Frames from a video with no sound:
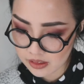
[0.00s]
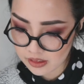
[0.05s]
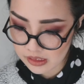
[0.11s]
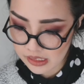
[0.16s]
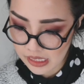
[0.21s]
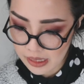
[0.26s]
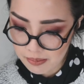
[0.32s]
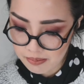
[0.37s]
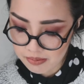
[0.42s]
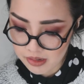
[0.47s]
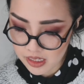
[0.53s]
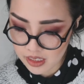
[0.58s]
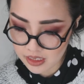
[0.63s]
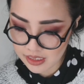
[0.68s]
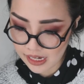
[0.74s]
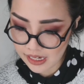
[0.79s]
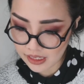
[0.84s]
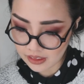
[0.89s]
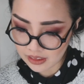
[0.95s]
Type B is
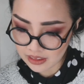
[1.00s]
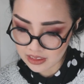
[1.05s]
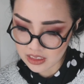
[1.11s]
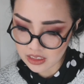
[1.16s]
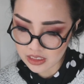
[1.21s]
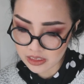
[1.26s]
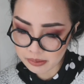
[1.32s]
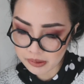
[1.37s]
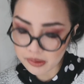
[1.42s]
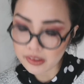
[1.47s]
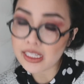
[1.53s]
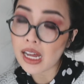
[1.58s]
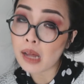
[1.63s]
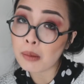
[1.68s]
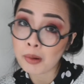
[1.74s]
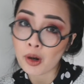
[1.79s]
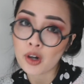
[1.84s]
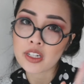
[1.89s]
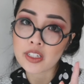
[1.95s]
highly adjustable.
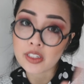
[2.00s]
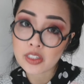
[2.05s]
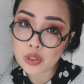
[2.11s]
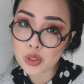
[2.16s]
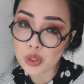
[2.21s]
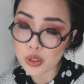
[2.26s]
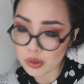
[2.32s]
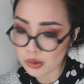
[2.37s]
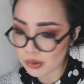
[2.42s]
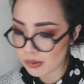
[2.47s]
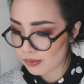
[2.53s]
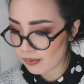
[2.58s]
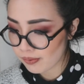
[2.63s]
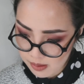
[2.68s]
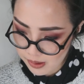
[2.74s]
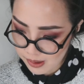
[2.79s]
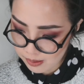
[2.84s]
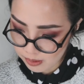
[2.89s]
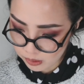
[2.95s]
That part is true.
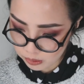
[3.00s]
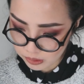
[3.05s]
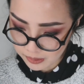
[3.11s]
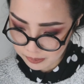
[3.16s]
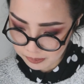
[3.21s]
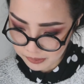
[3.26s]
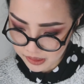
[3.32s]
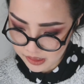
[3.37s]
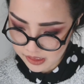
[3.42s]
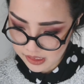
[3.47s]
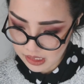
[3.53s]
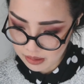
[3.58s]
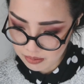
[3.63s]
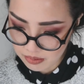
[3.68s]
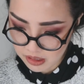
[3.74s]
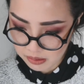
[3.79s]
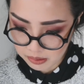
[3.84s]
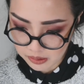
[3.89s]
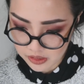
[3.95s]
People with blood type
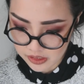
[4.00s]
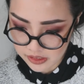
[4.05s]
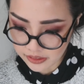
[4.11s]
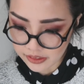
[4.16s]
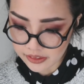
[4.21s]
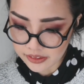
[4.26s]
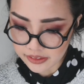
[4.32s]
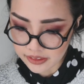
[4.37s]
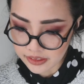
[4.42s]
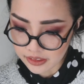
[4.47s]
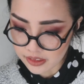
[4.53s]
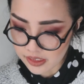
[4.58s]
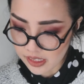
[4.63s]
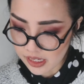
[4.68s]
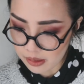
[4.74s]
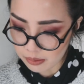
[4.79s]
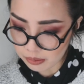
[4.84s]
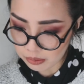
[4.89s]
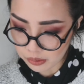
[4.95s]
B personality
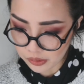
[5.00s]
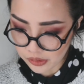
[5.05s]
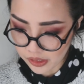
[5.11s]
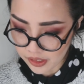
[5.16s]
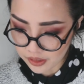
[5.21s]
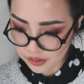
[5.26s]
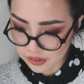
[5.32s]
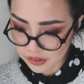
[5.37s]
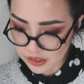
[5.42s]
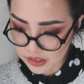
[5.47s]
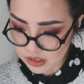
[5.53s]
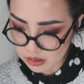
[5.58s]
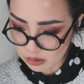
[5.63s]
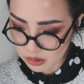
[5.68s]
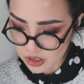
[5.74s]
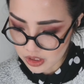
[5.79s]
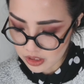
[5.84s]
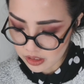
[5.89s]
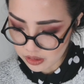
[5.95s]
type rely on their
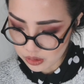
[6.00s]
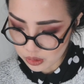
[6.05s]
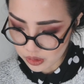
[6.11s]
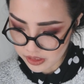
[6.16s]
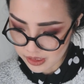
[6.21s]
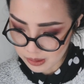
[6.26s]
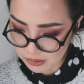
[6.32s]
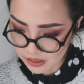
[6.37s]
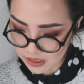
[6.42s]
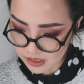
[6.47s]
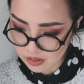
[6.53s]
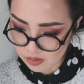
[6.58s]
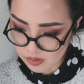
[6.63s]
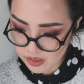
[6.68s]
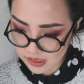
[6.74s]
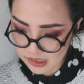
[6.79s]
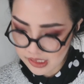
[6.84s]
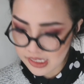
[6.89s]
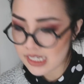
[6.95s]
intuition and trust
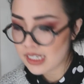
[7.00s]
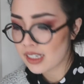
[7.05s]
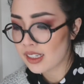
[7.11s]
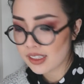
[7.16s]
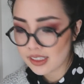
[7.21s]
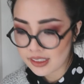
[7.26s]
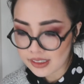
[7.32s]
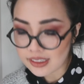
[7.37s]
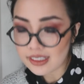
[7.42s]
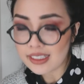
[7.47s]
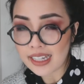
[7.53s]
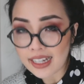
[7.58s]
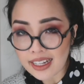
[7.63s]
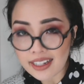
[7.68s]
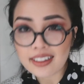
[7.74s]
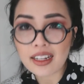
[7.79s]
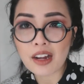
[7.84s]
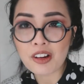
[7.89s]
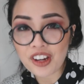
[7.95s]
themselves.
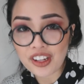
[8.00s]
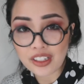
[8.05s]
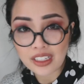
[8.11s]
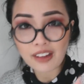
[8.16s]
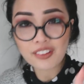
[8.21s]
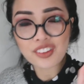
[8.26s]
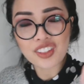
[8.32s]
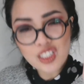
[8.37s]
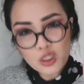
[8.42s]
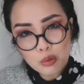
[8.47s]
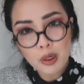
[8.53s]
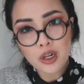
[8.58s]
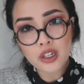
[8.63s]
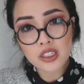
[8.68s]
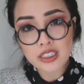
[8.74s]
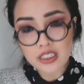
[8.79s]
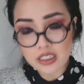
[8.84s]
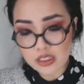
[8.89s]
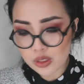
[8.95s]
Yeah, okay, now this
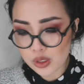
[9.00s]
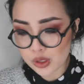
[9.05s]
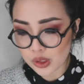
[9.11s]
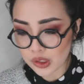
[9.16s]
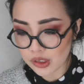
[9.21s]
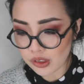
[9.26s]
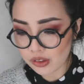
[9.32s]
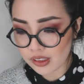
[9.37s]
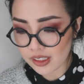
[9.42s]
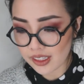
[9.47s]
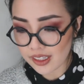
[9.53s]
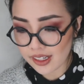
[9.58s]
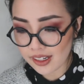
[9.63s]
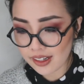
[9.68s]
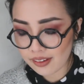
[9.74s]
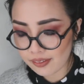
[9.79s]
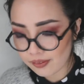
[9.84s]
part is true. Like,